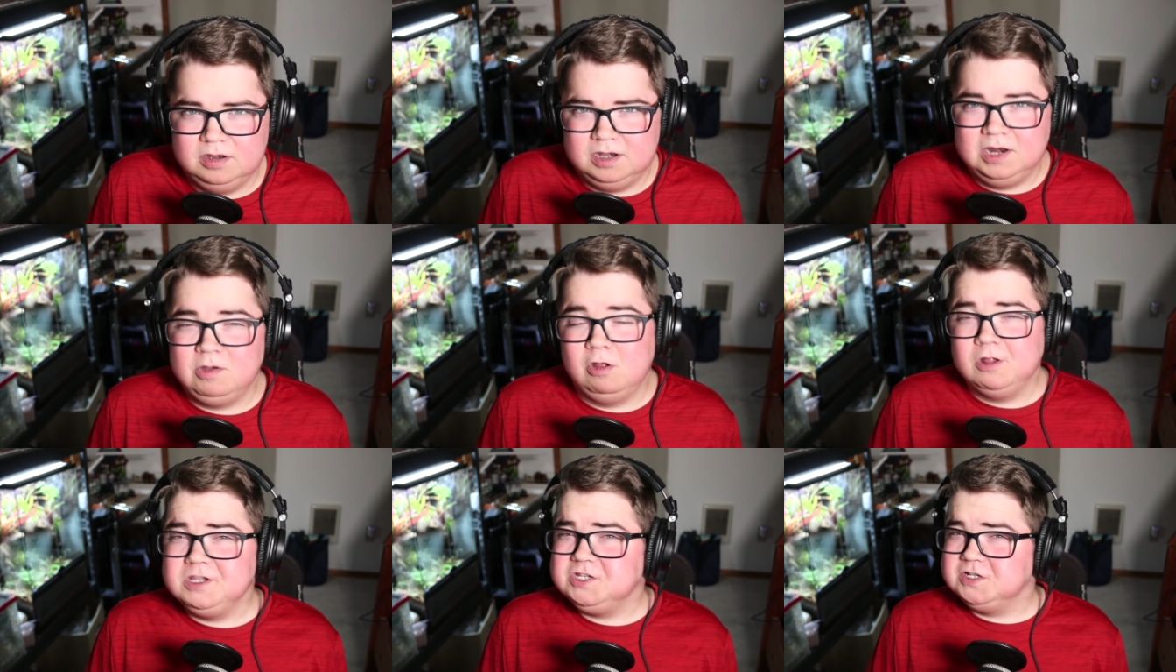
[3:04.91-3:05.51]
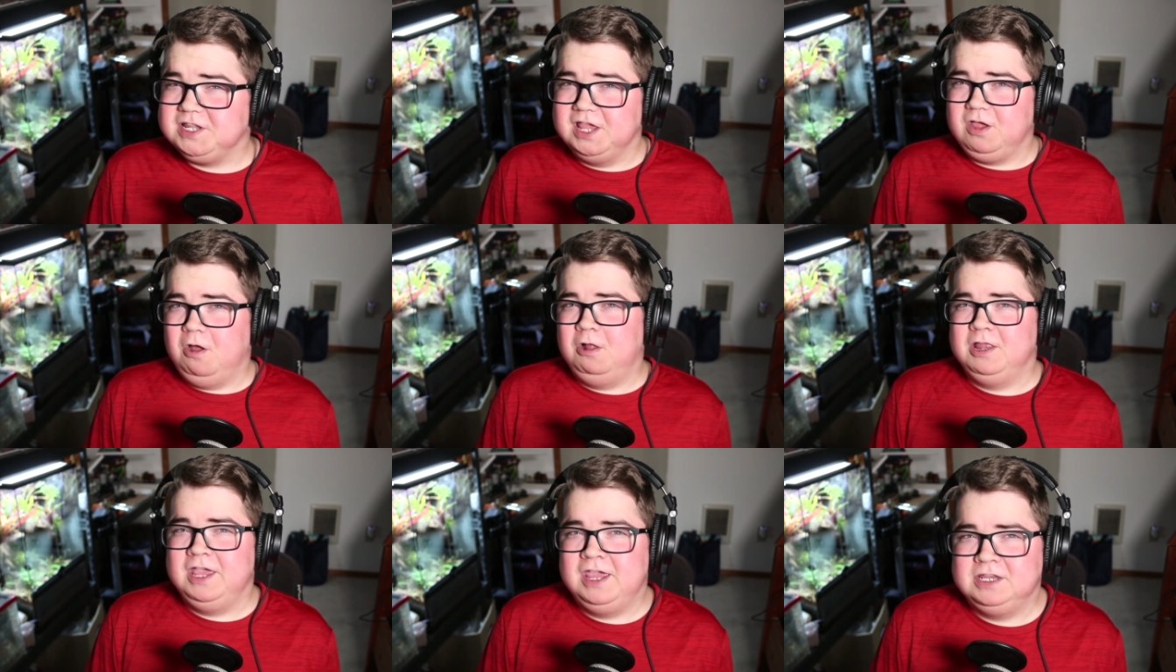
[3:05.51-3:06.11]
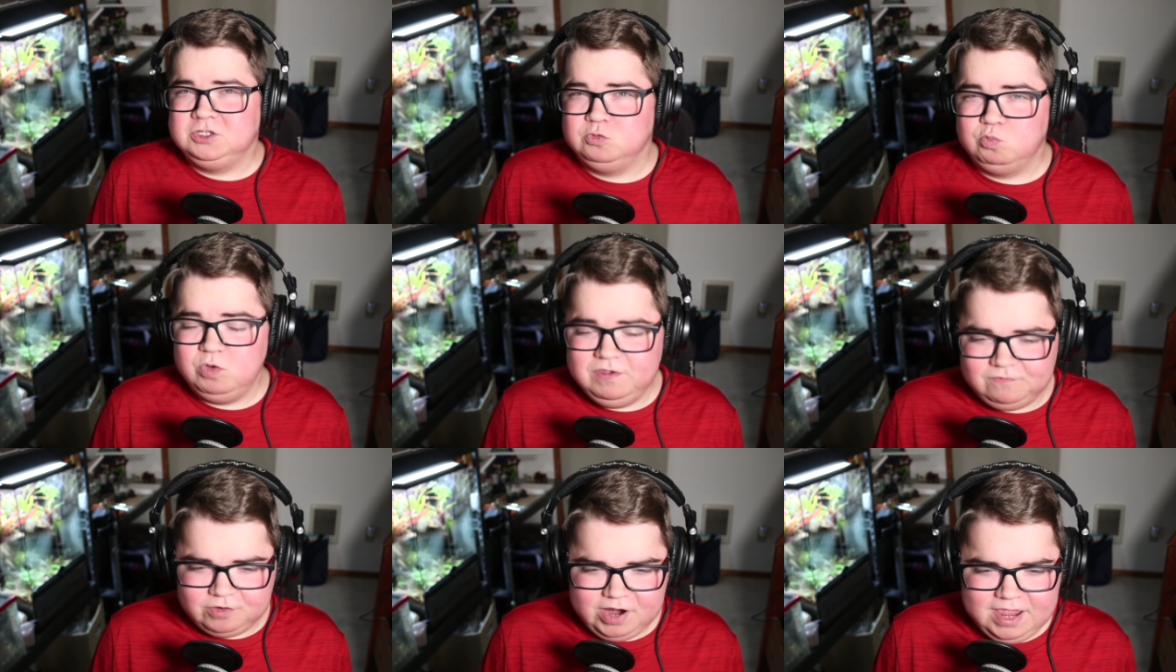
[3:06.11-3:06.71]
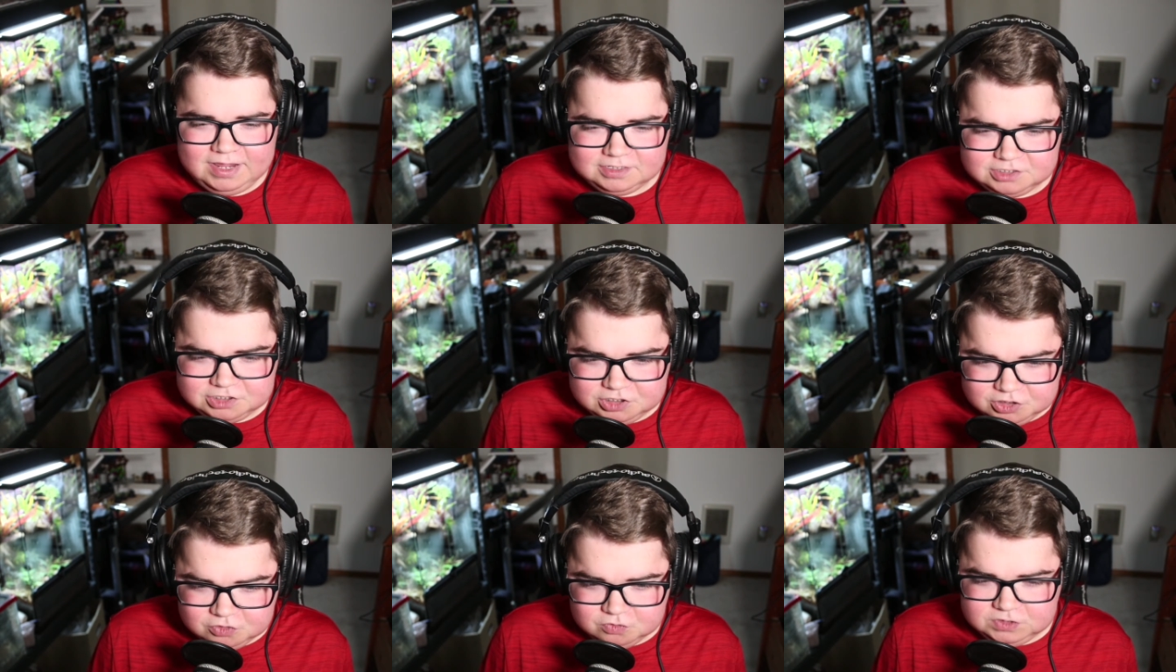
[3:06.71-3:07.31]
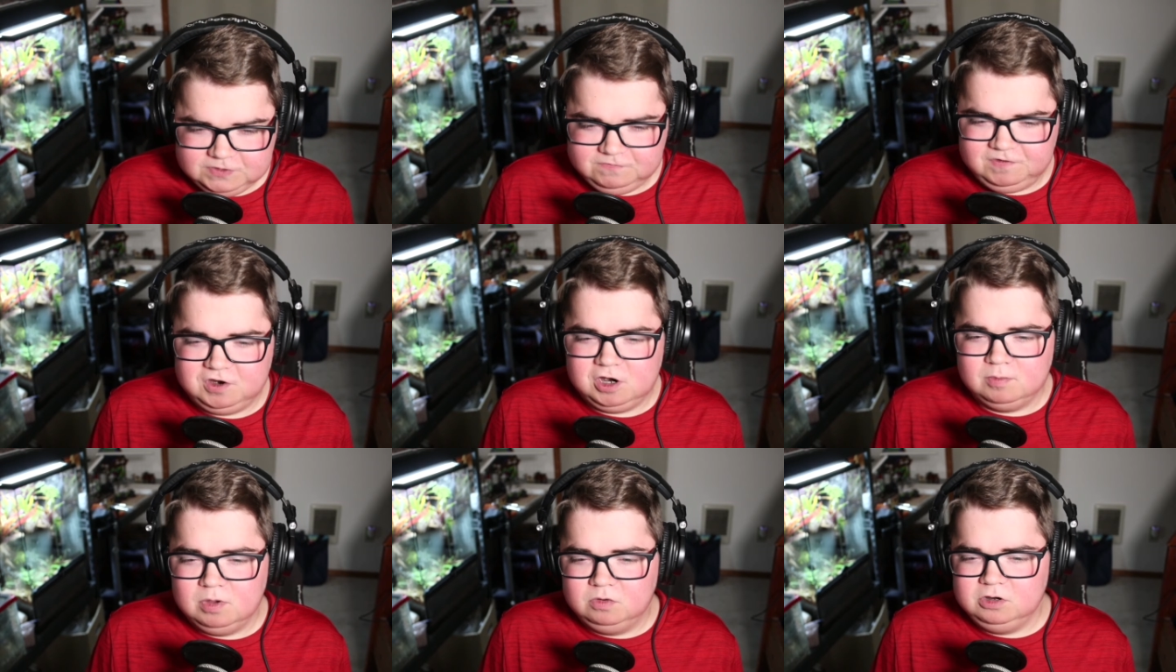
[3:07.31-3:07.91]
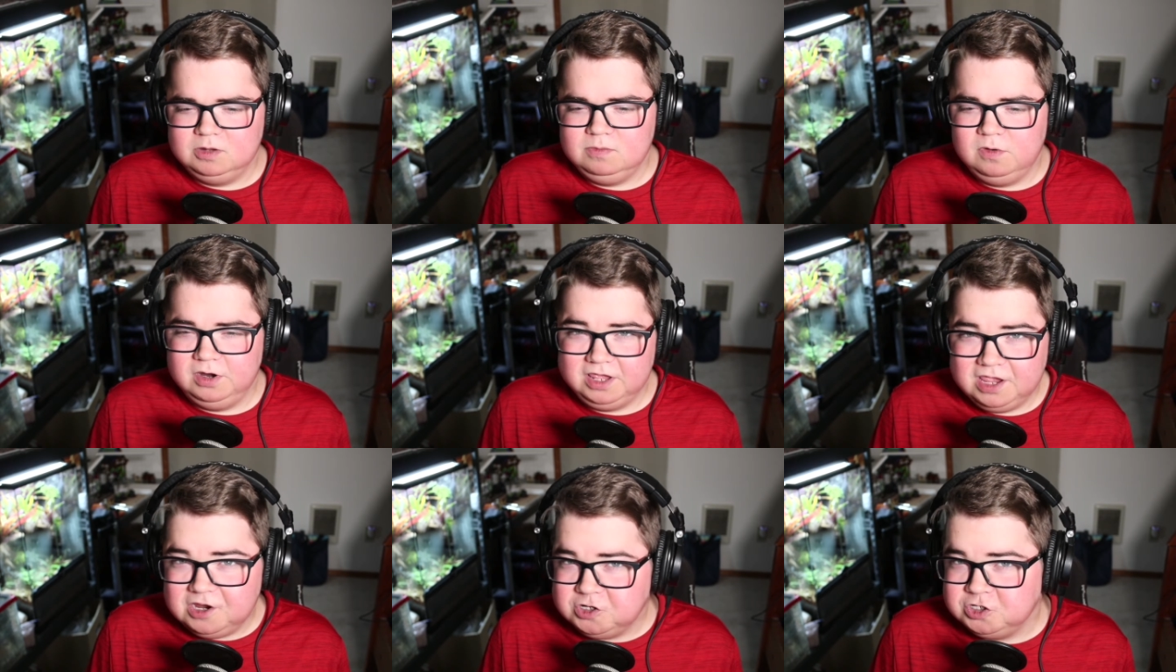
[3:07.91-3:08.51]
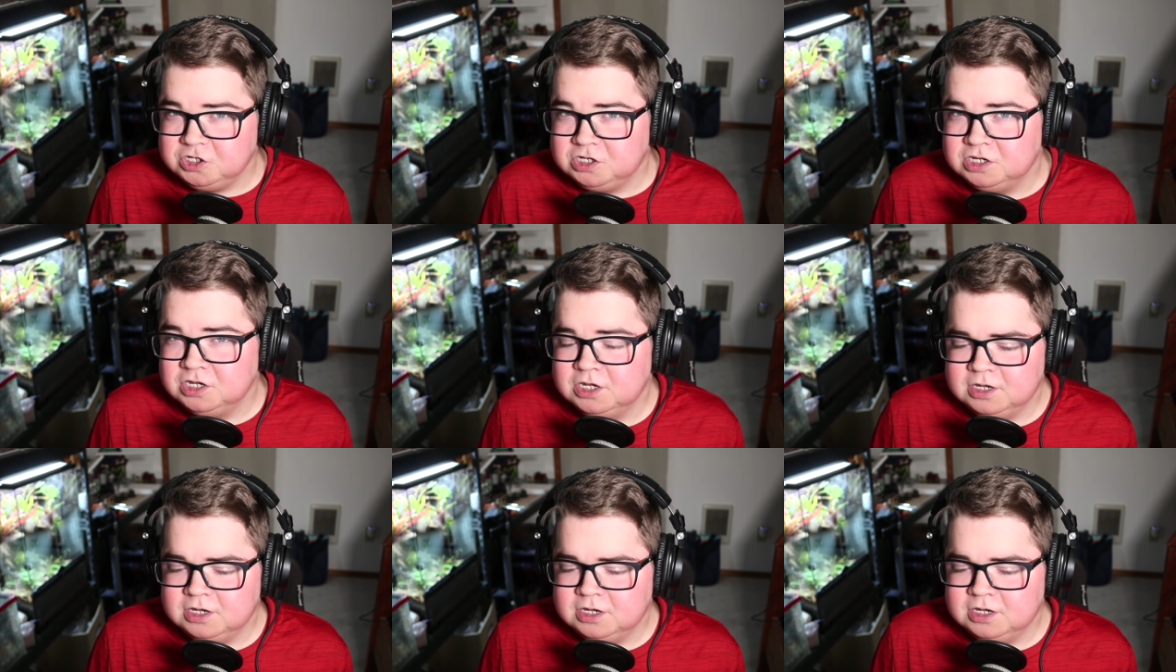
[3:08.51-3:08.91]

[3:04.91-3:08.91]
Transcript: Now, also like all ants, weaver ants use pheromone communication